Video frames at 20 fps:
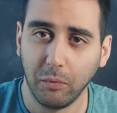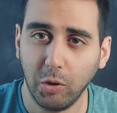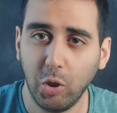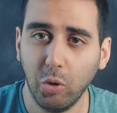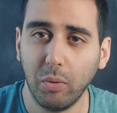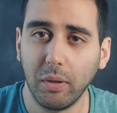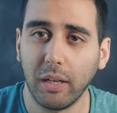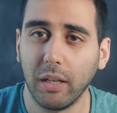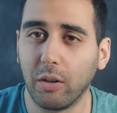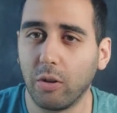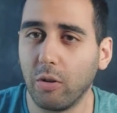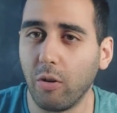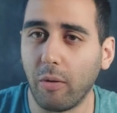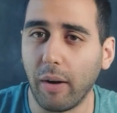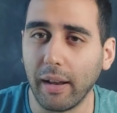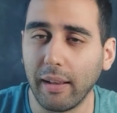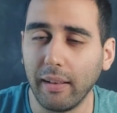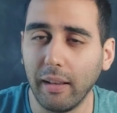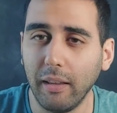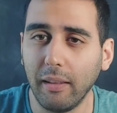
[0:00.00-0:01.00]
doing it
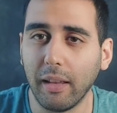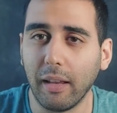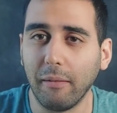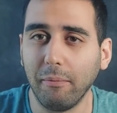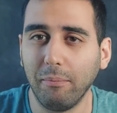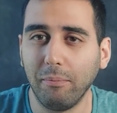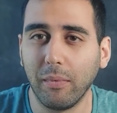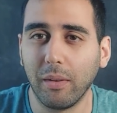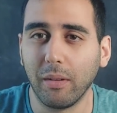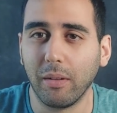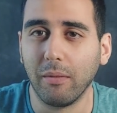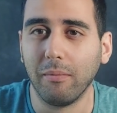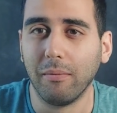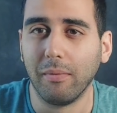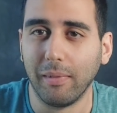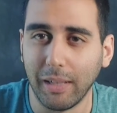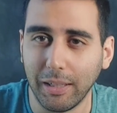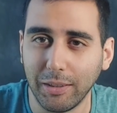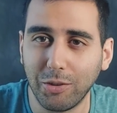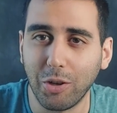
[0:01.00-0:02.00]
correctly, then
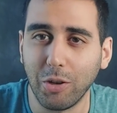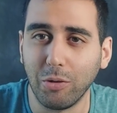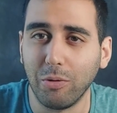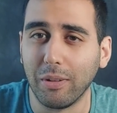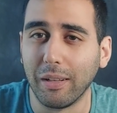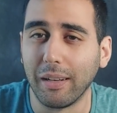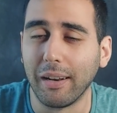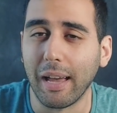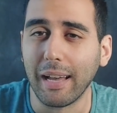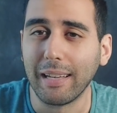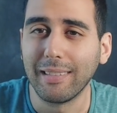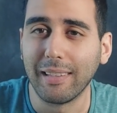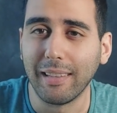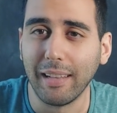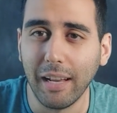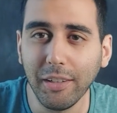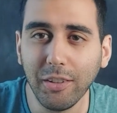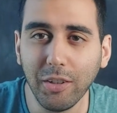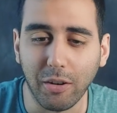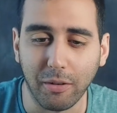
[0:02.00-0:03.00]
let's go to the next
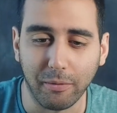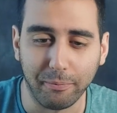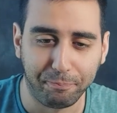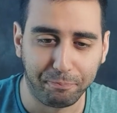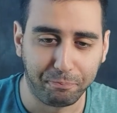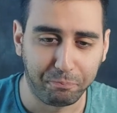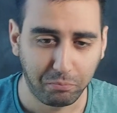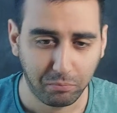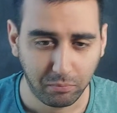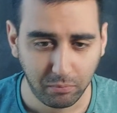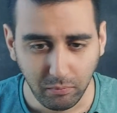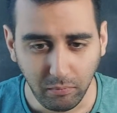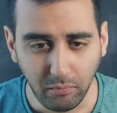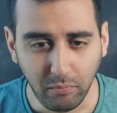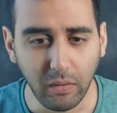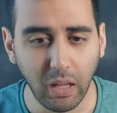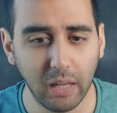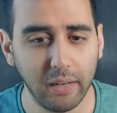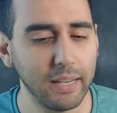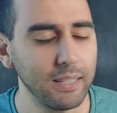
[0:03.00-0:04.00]
letter.
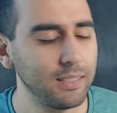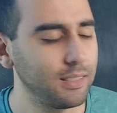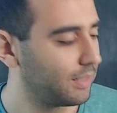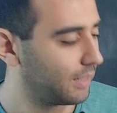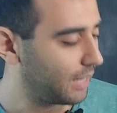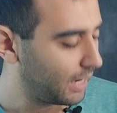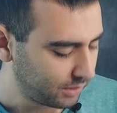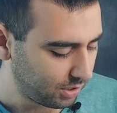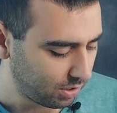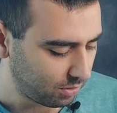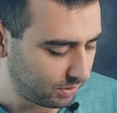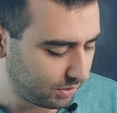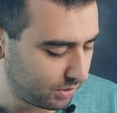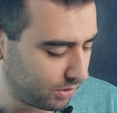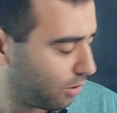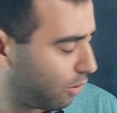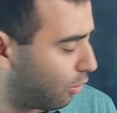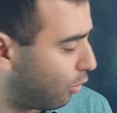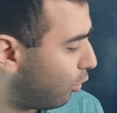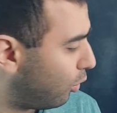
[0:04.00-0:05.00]
Next letter is
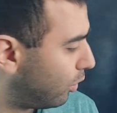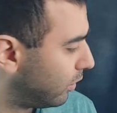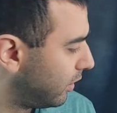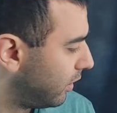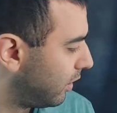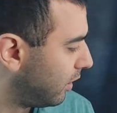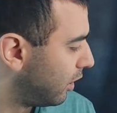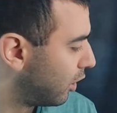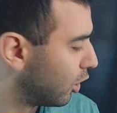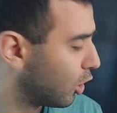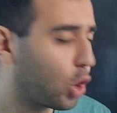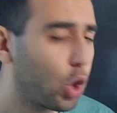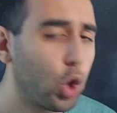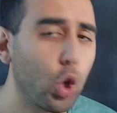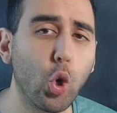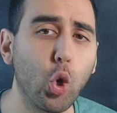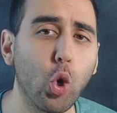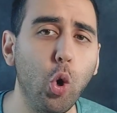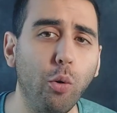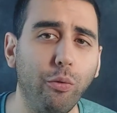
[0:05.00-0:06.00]
called
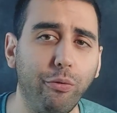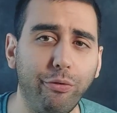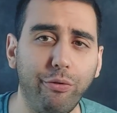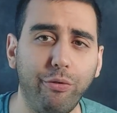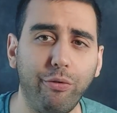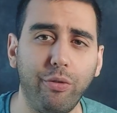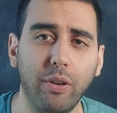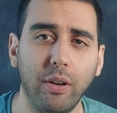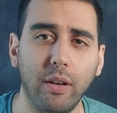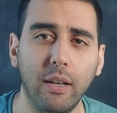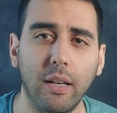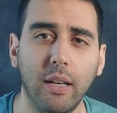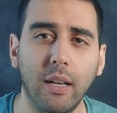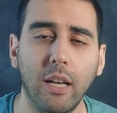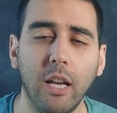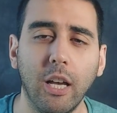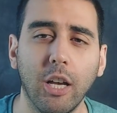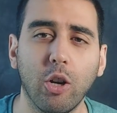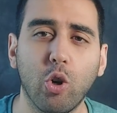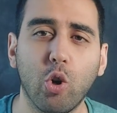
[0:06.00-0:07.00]
kuf.
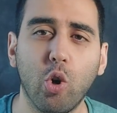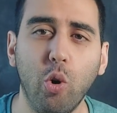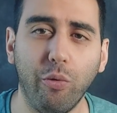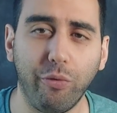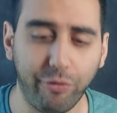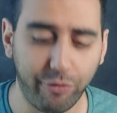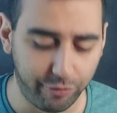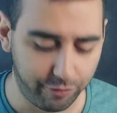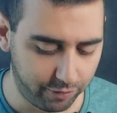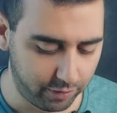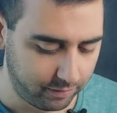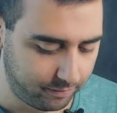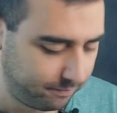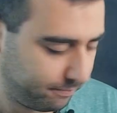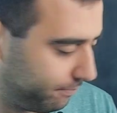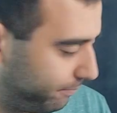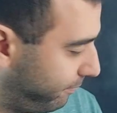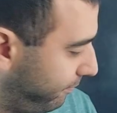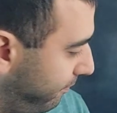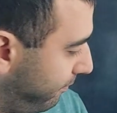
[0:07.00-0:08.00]
Kuf.
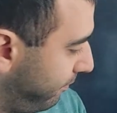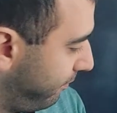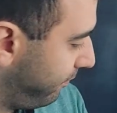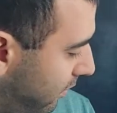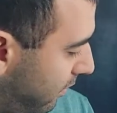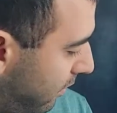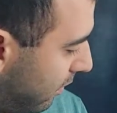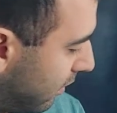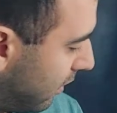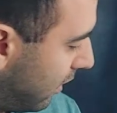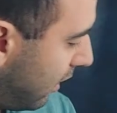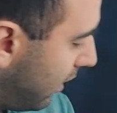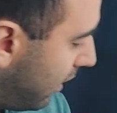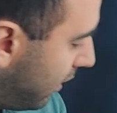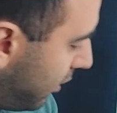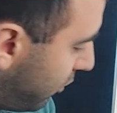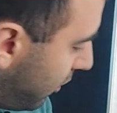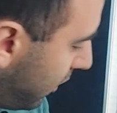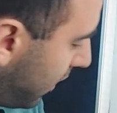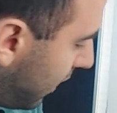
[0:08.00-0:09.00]
Okay,
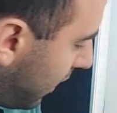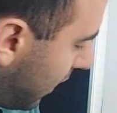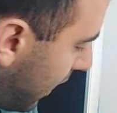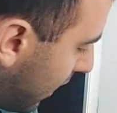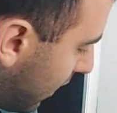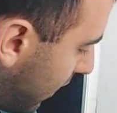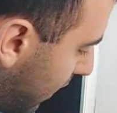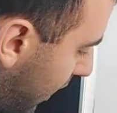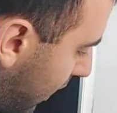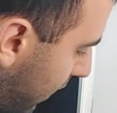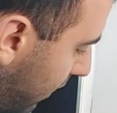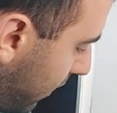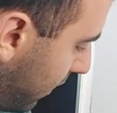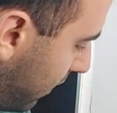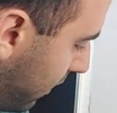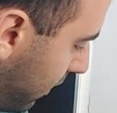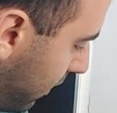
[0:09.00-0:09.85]
it's written like that.